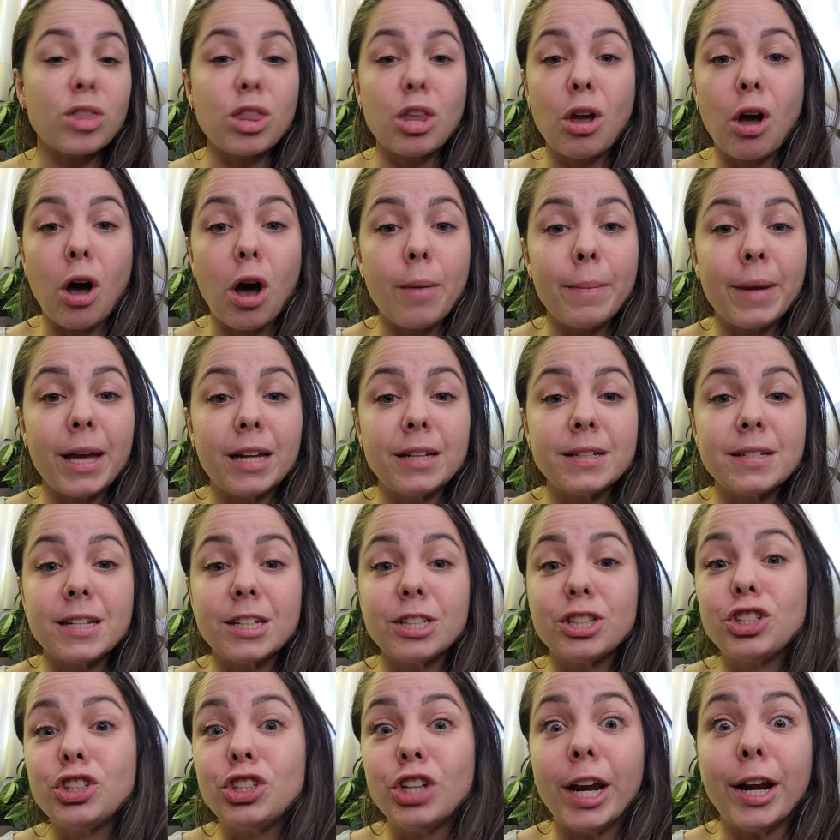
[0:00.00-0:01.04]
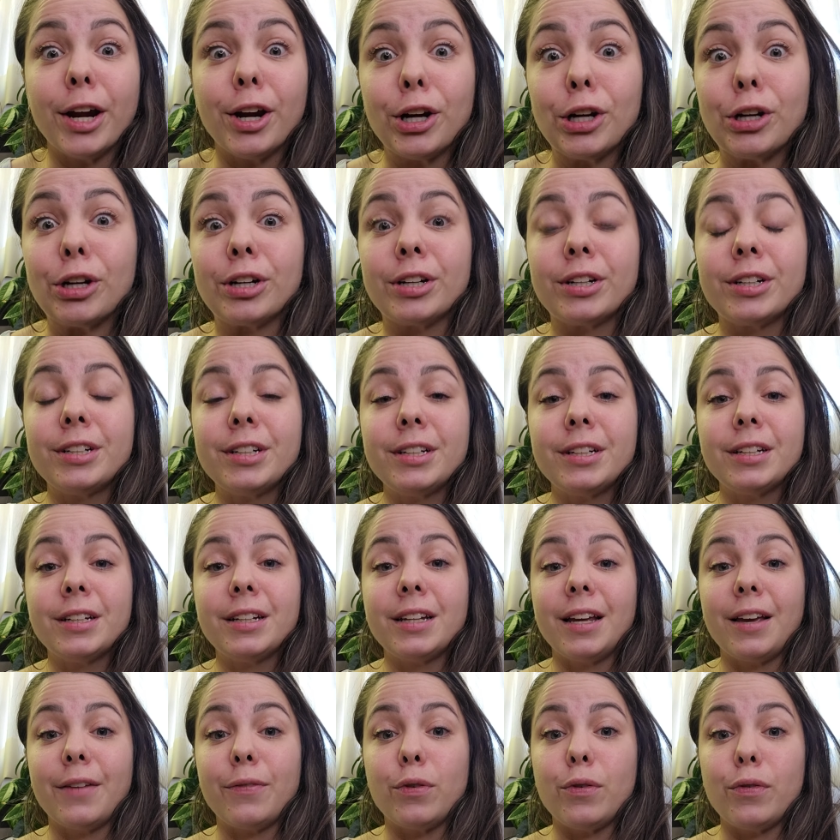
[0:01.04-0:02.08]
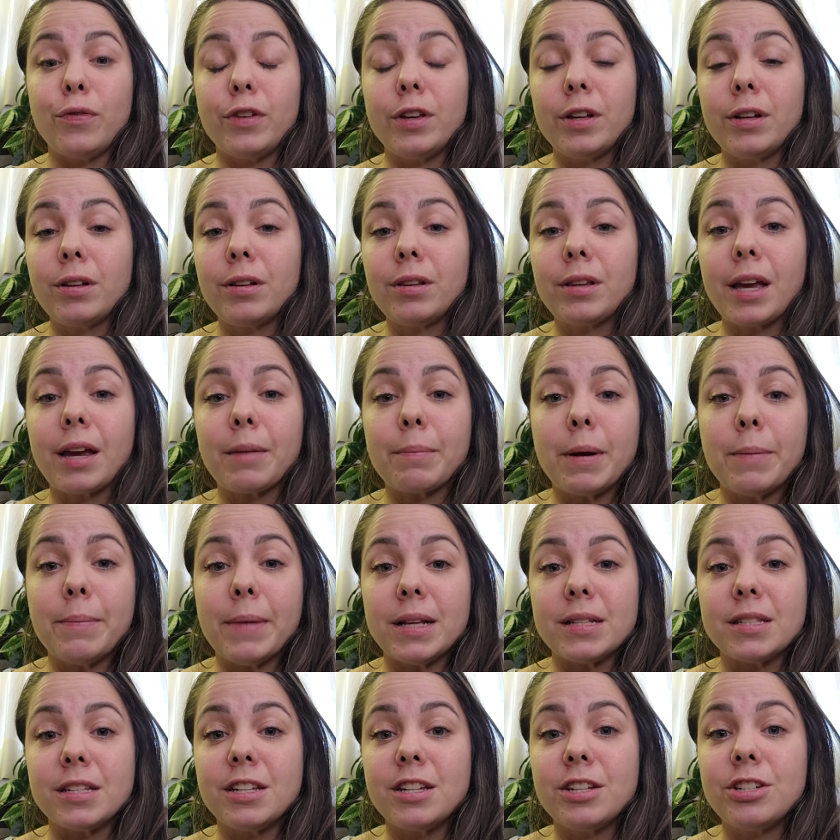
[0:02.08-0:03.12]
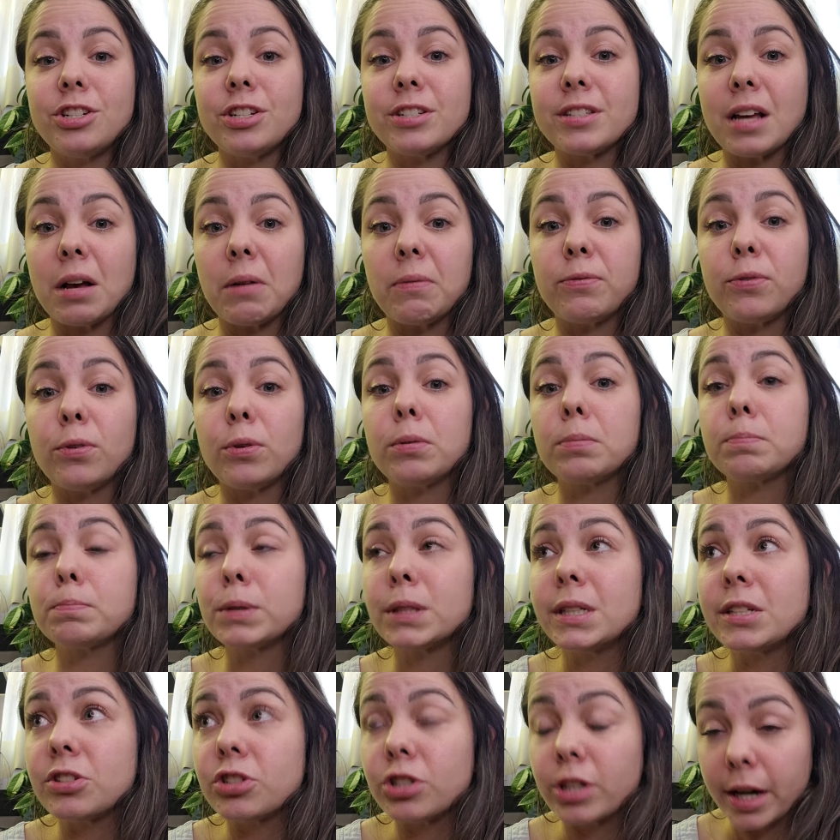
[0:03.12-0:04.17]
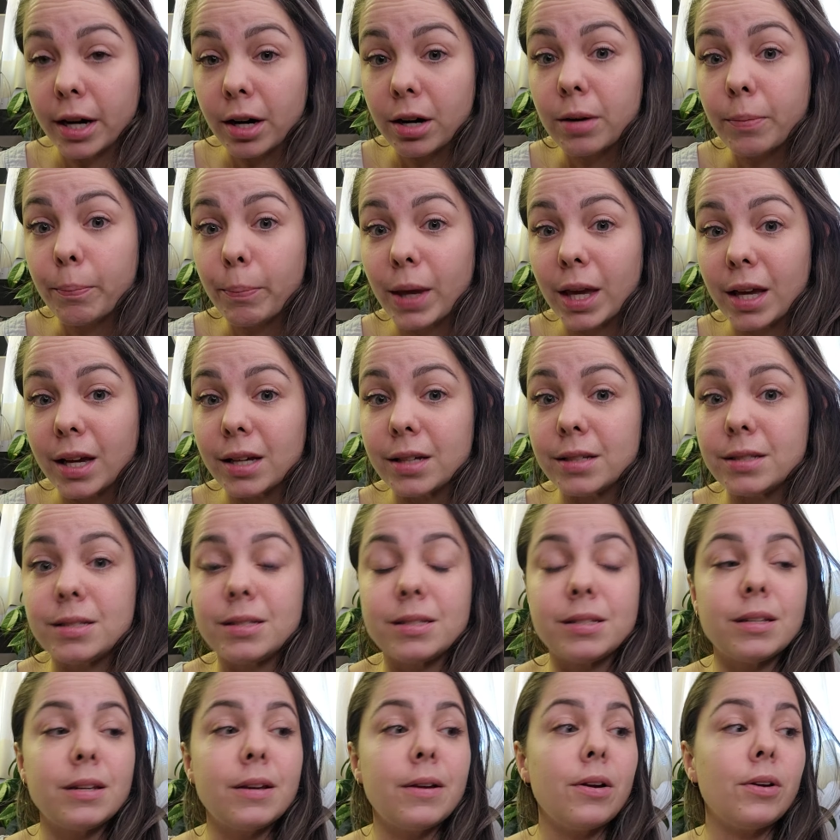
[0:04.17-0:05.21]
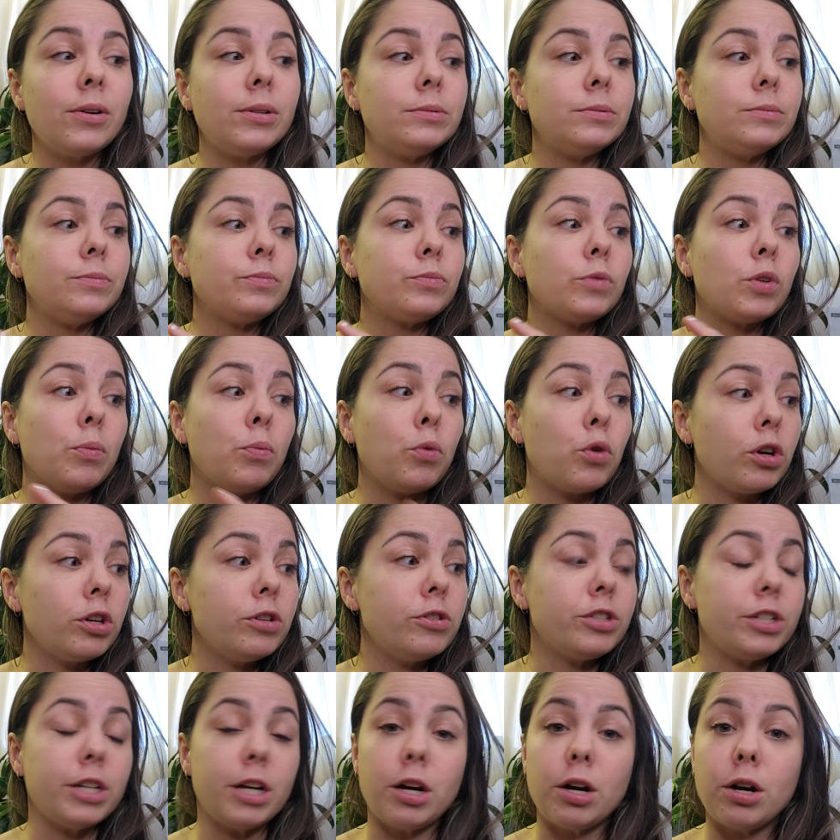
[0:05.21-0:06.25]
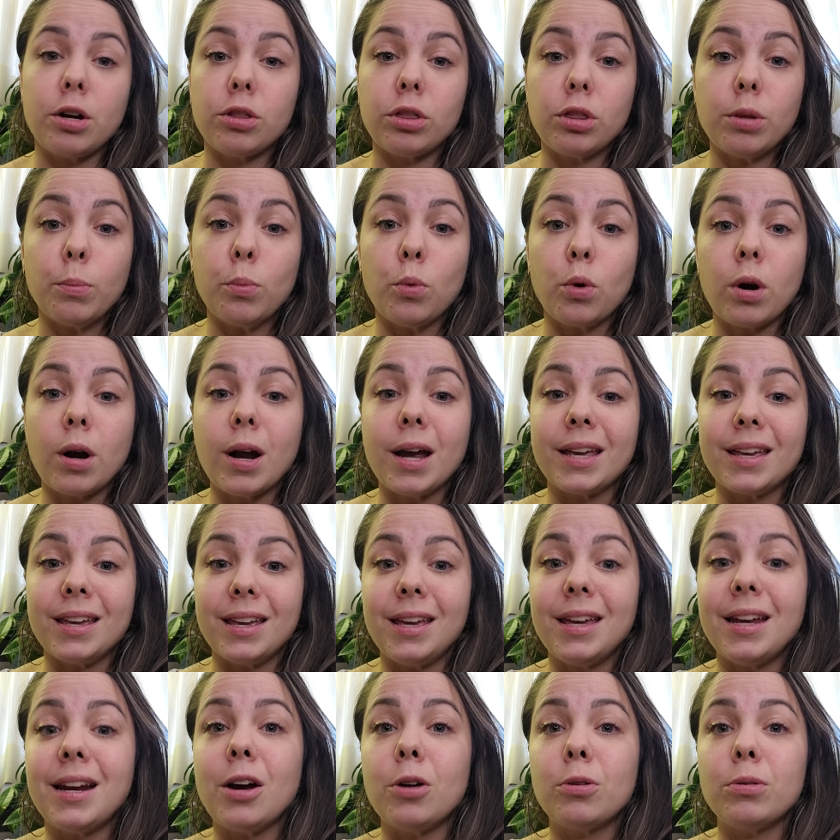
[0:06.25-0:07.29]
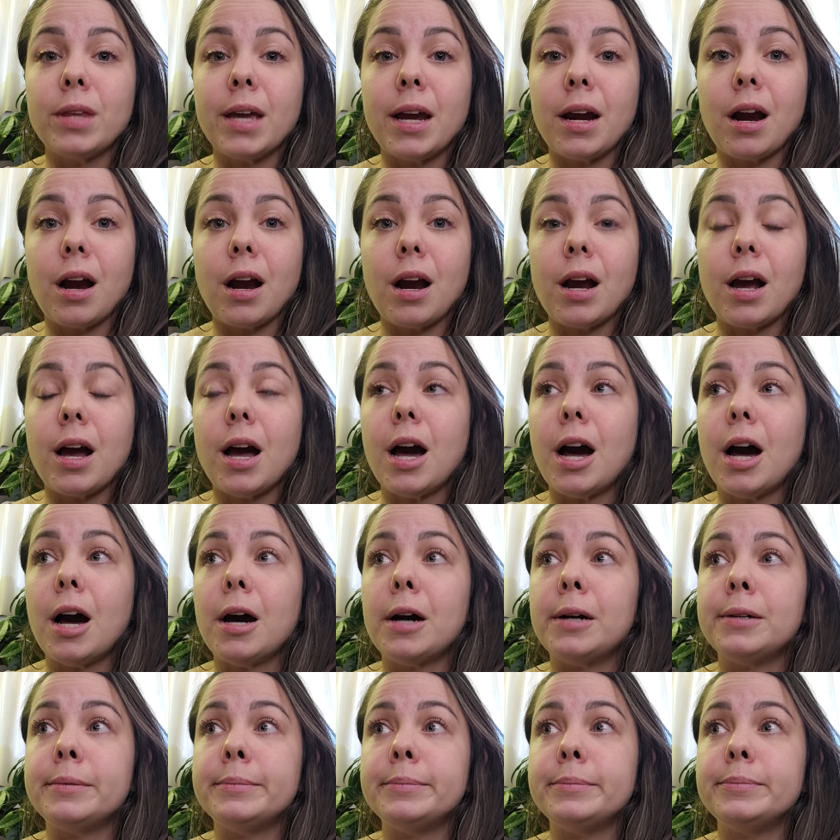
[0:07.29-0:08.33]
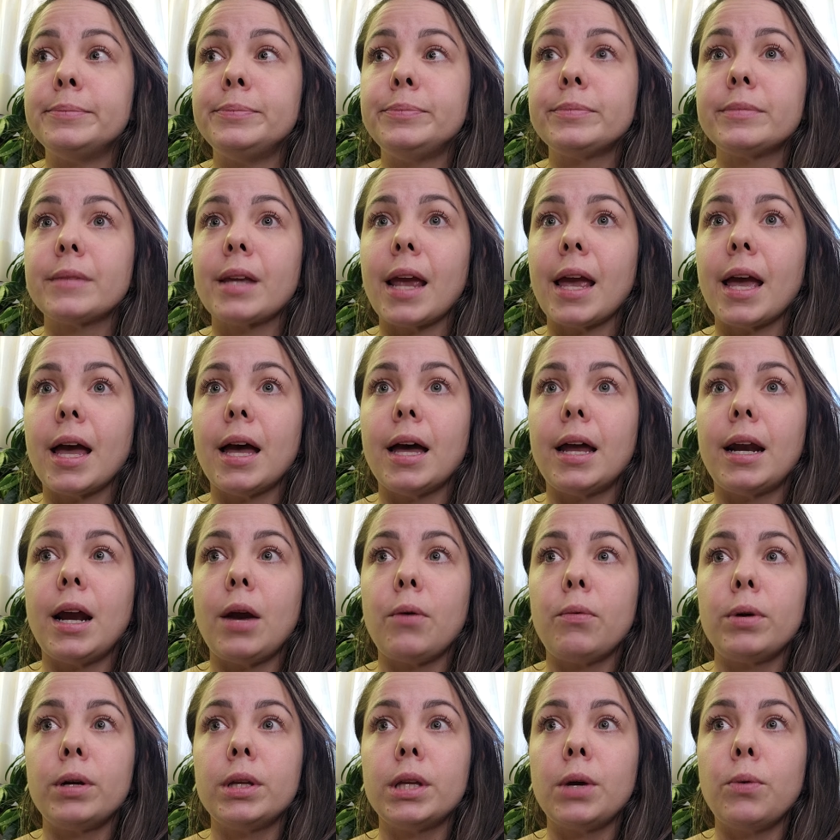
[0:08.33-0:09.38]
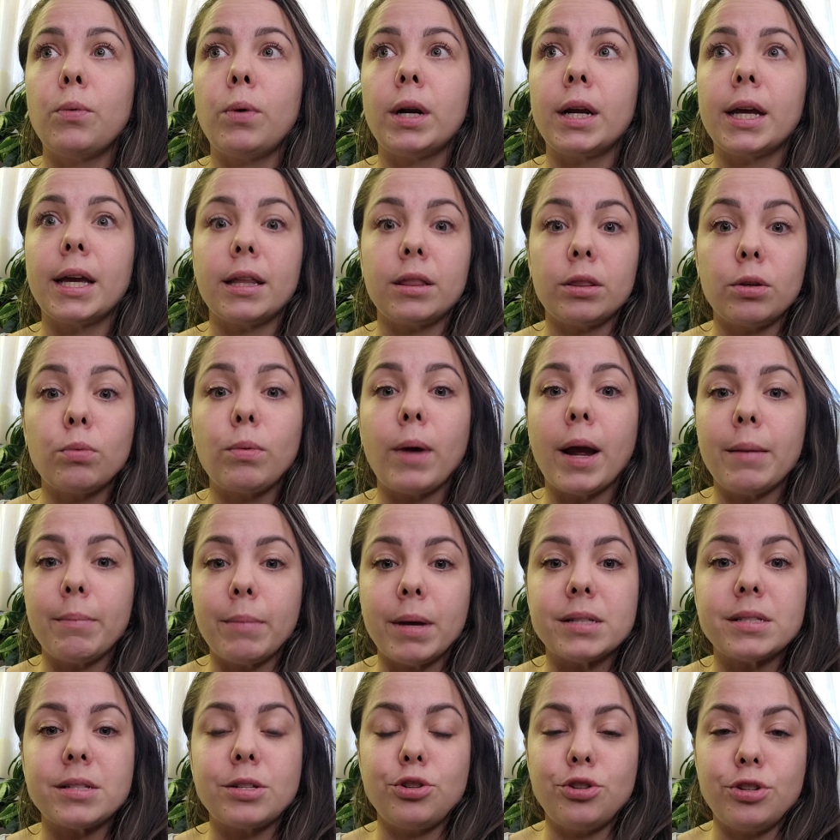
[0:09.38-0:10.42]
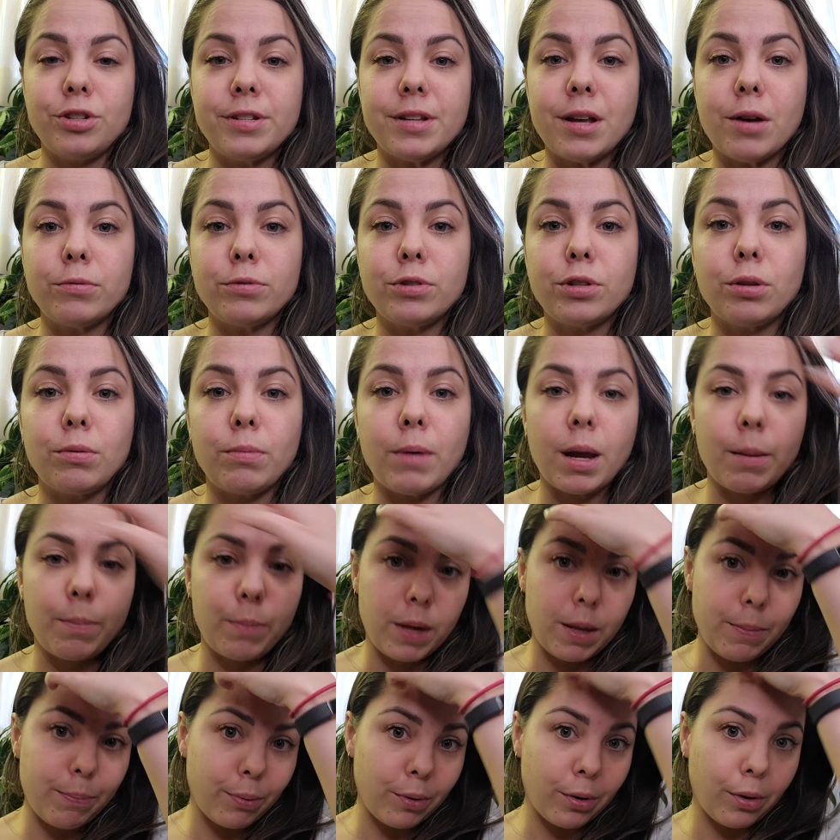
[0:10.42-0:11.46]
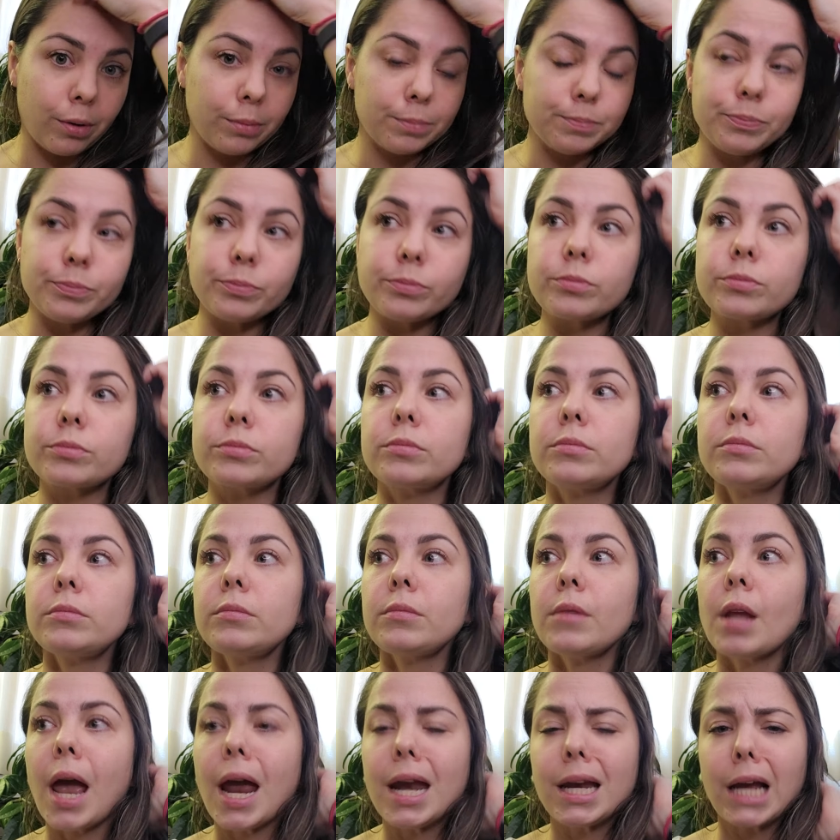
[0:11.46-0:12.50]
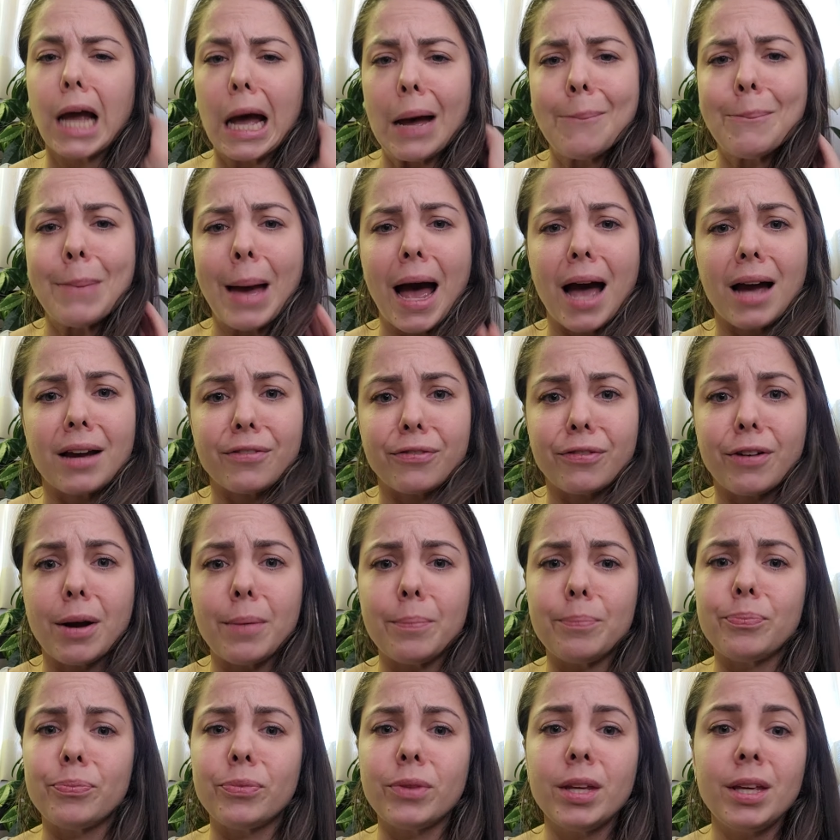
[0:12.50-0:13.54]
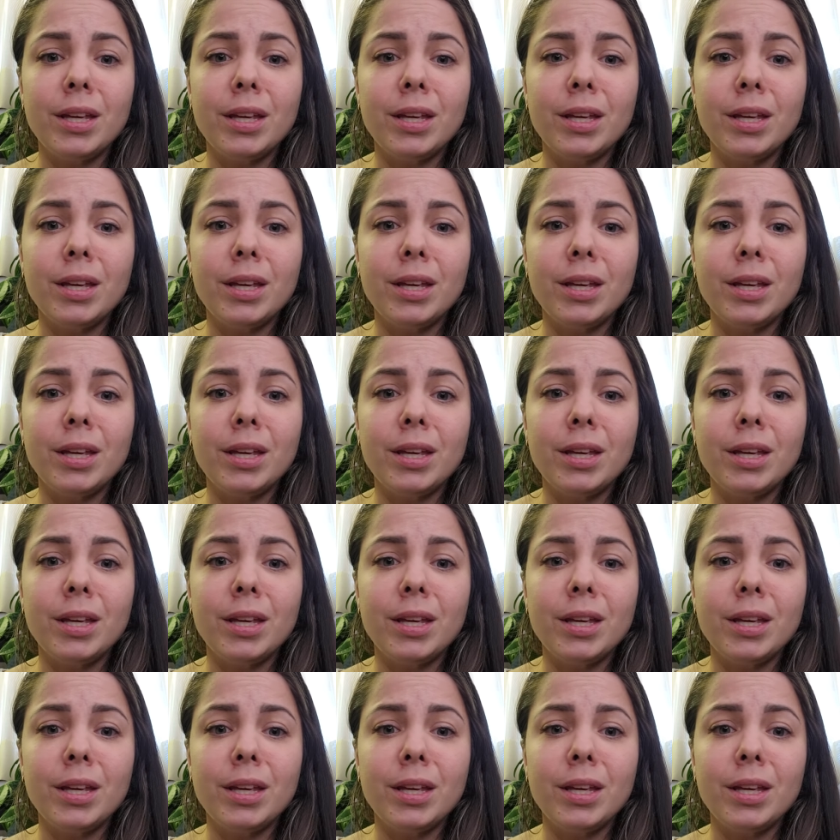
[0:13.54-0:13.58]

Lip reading: Comment, share. If you feel like my message is helpful, please share, because the more you share, the more I can get out there. And I really want to get the right messages out to the right people and come back from